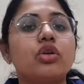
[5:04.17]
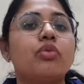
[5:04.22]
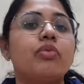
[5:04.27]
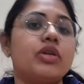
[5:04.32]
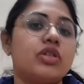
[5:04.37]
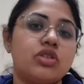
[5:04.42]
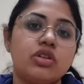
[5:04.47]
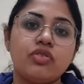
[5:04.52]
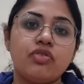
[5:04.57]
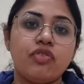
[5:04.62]

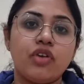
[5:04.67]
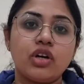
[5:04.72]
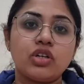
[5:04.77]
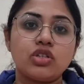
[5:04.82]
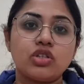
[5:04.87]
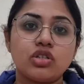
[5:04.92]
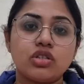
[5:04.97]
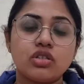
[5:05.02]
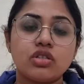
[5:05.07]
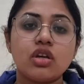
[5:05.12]
Trigonometric
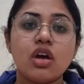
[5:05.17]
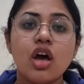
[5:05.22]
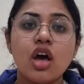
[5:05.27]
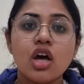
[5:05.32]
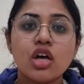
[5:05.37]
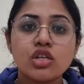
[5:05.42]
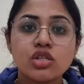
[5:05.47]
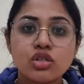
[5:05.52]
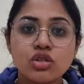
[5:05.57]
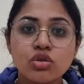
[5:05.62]
functions.
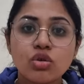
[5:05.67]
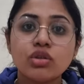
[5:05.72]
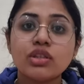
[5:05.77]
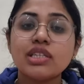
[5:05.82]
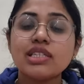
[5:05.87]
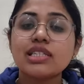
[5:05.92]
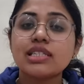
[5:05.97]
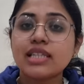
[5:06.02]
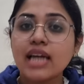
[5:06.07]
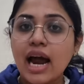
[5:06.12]

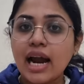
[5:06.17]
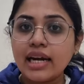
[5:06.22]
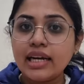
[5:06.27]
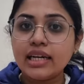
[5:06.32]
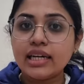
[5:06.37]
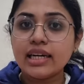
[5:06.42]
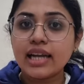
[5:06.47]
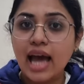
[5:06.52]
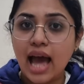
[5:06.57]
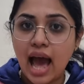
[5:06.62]
So the
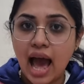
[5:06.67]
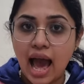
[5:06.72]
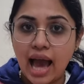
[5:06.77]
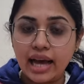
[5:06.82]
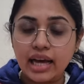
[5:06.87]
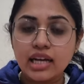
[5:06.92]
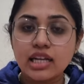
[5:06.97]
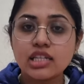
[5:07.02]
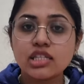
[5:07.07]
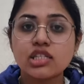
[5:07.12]
standard
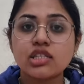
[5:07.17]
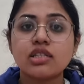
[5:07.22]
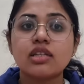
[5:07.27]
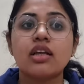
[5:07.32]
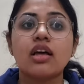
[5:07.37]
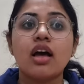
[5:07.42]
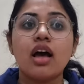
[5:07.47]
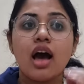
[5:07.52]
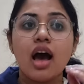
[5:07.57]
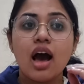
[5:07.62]

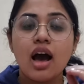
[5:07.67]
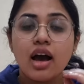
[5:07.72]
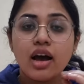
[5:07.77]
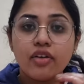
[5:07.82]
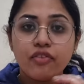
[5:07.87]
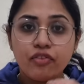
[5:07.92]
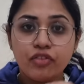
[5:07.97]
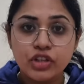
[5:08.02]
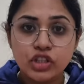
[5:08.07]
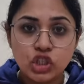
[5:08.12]
angles
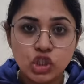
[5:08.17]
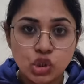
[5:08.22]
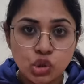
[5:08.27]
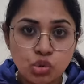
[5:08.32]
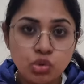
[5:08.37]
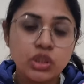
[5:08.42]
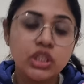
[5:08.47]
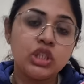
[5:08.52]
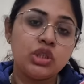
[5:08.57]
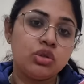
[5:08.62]
which
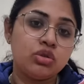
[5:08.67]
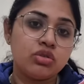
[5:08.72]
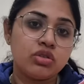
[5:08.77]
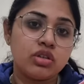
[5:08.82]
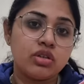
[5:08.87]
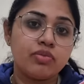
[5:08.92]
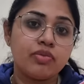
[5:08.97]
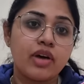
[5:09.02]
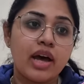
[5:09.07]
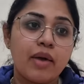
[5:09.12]
you need
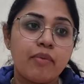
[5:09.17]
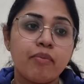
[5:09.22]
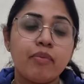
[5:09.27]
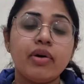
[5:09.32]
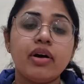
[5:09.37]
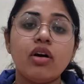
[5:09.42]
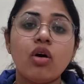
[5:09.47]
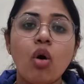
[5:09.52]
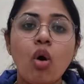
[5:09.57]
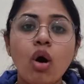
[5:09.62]
to
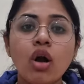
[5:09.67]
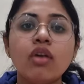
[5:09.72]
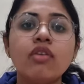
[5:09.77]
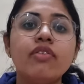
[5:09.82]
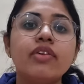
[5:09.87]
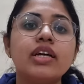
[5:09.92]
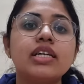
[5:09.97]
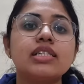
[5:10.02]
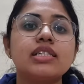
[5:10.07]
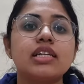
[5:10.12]
remember
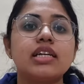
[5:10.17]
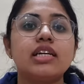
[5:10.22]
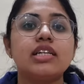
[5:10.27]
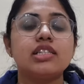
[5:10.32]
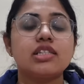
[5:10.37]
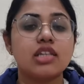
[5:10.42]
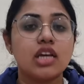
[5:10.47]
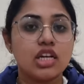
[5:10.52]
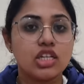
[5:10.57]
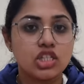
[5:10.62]
always
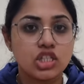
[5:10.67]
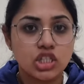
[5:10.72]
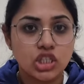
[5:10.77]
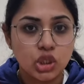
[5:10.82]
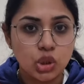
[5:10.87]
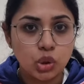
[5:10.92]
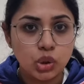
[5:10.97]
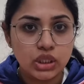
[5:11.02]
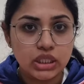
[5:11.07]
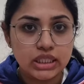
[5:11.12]
is
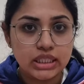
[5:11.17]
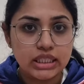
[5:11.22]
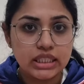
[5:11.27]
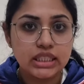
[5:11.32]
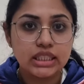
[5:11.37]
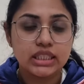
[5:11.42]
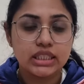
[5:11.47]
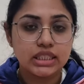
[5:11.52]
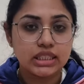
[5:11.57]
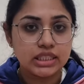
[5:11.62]
0
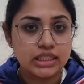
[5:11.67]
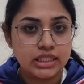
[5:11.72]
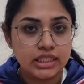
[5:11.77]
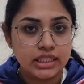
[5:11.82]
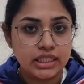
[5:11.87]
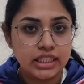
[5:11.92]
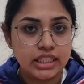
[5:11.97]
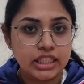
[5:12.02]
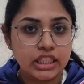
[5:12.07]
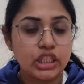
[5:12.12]
degree,
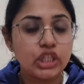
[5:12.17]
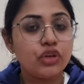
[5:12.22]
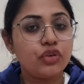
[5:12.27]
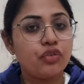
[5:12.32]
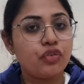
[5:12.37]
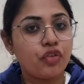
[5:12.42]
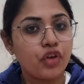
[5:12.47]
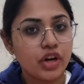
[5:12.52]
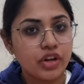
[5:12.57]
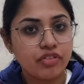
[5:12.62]
30
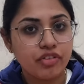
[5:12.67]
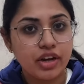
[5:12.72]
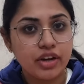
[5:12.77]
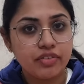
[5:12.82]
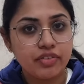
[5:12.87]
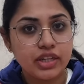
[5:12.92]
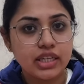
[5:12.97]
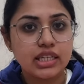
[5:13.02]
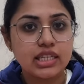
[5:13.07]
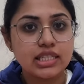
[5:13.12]
degree,
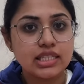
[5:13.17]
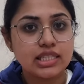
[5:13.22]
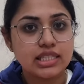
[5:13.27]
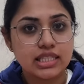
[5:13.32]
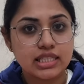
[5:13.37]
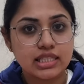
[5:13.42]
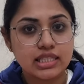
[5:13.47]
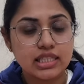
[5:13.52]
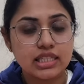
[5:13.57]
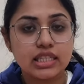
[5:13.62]
45 degree,
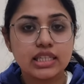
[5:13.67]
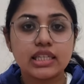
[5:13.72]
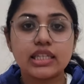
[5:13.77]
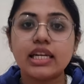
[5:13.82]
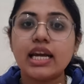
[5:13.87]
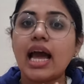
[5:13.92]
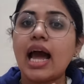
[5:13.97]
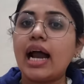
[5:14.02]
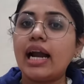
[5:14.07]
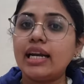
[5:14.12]
60
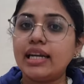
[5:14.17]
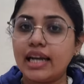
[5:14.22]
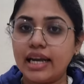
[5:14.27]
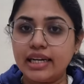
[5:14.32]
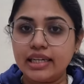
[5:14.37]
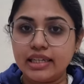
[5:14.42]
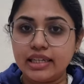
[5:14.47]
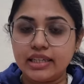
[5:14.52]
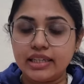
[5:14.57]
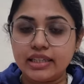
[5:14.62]
degree and
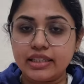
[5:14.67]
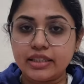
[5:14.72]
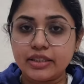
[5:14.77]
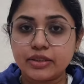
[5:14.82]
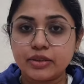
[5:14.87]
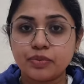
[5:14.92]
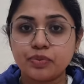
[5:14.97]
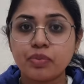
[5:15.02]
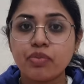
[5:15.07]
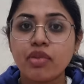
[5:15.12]
90
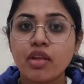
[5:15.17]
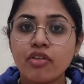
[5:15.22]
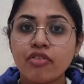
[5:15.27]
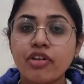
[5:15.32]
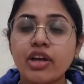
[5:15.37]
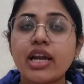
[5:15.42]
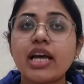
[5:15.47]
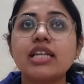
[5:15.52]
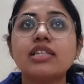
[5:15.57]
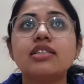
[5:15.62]
degrees.
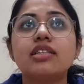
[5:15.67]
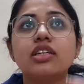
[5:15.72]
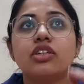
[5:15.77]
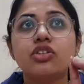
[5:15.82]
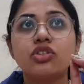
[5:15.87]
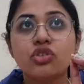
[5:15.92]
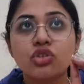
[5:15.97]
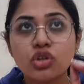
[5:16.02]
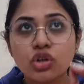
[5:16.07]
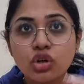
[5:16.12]
Whereas
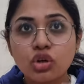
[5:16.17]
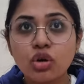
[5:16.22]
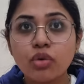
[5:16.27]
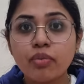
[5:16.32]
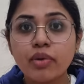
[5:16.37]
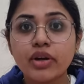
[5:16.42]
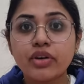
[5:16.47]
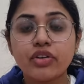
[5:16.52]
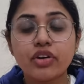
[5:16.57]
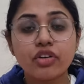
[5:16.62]
the
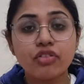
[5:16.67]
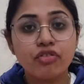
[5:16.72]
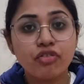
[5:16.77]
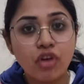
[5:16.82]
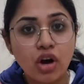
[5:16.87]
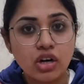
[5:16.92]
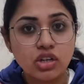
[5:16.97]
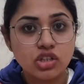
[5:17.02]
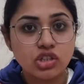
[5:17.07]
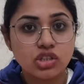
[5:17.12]
trigonometric
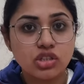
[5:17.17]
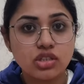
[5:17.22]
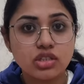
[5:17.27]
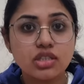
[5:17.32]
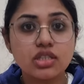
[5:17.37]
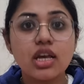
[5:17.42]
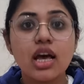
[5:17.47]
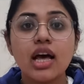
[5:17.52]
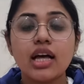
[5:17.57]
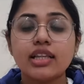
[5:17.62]

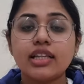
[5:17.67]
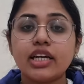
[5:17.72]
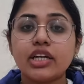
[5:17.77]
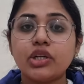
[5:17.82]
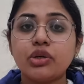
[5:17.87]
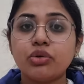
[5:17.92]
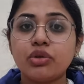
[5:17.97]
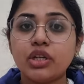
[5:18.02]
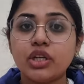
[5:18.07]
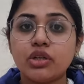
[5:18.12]
functions
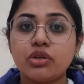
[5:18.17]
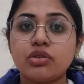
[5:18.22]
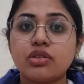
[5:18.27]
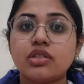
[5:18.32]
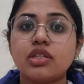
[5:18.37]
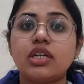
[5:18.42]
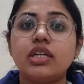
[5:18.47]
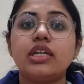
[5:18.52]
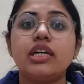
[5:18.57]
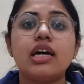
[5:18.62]
that you need
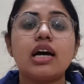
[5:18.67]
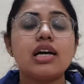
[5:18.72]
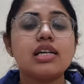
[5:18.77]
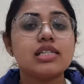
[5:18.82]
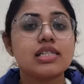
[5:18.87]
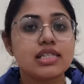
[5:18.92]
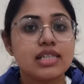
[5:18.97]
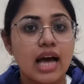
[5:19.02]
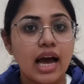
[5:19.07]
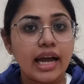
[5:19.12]
to study
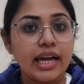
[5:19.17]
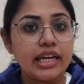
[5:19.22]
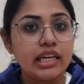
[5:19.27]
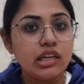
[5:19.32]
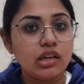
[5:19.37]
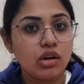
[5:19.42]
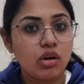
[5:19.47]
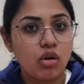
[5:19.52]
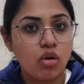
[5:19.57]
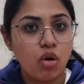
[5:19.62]
are
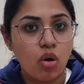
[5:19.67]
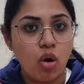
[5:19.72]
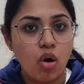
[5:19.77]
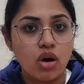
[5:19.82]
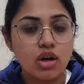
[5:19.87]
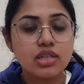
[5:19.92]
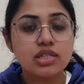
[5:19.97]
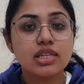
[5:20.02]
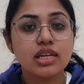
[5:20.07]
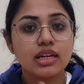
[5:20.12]
sine,
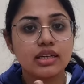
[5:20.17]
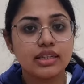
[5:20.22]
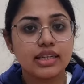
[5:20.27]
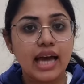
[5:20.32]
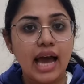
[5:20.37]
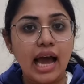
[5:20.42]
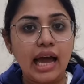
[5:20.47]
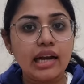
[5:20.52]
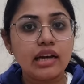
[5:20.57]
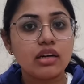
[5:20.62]
cos,
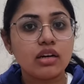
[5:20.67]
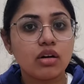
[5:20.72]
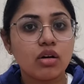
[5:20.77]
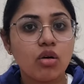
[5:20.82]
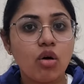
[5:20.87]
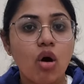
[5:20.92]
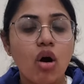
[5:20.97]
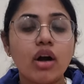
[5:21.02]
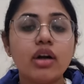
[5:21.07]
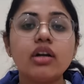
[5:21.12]
tan,
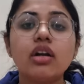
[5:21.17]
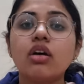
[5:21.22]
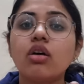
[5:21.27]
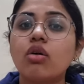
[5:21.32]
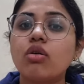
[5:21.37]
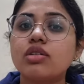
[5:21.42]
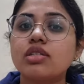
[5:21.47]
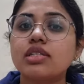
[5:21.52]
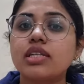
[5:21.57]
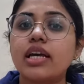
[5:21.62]

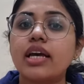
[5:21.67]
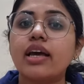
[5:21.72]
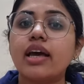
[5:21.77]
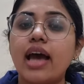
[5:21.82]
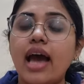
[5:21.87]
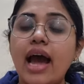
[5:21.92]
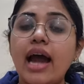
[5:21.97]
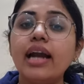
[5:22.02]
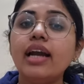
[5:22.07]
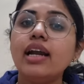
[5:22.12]
cot,
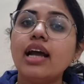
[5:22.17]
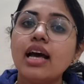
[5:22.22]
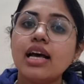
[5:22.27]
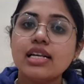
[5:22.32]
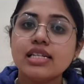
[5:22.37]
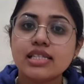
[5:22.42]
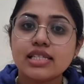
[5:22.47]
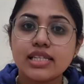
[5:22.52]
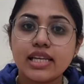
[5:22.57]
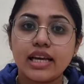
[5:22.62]
cosec and
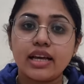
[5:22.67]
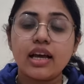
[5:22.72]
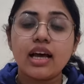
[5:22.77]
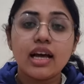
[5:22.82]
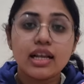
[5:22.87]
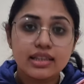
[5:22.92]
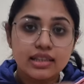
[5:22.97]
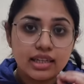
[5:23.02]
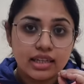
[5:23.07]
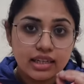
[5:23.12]

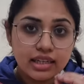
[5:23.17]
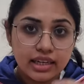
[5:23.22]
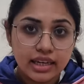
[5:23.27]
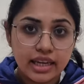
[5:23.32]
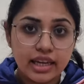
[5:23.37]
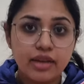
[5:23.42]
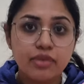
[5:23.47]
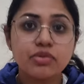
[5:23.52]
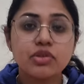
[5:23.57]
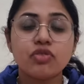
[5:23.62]
sec. The
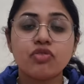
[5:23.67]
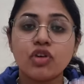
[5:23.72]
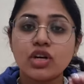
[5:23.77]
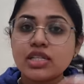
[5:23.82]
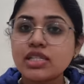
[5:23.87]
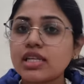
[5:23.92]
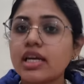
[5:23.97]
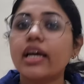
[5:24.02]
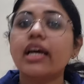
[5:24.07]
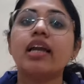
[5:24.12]
names,
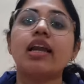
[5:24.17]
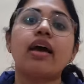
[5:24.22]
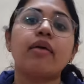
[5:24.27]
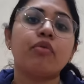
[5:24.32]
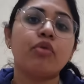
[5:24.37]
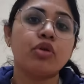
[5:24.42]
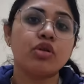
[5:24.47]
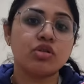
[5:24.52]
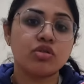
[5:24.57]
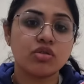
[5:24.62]
once again
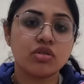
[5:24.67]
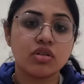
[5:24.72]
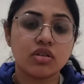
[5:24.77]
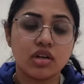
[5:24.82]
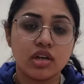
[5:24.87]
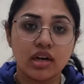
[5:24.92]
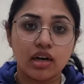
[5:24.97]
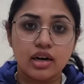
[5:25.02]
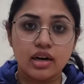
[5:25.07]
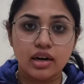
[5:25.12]
I'm going
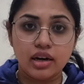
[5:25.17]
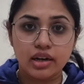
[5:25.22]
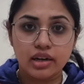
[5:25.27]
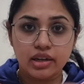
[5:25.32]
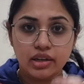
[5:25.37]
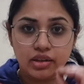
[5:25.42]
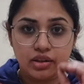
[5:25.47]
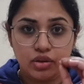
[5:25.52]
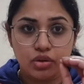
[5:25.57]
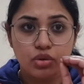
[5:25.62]

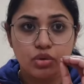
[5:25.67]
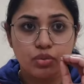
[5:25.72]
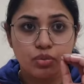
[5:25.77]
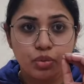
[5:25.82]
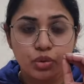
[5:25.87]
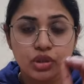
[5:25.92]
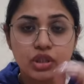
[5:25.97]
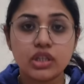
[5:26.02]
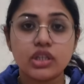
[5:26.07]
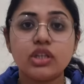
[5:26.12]

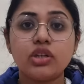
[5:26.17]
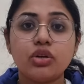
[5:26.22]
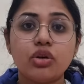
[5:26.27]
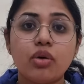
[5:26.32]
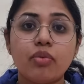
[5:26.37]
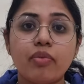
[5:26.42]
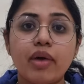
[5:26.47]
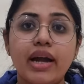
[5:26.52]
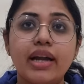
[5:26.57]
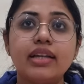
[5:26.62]
to put it in
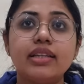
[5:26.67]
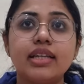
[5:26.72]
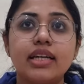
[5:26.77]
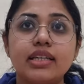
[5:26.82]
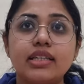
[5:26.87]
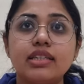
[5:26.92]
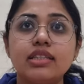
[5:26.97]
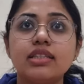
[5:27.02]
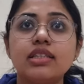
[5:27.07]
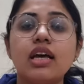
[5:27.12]
your mind,
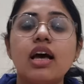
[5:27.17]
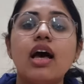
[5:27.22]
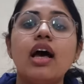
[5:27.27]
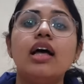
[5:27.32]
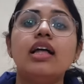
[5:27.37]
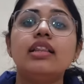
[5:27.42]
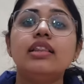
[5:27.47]
that is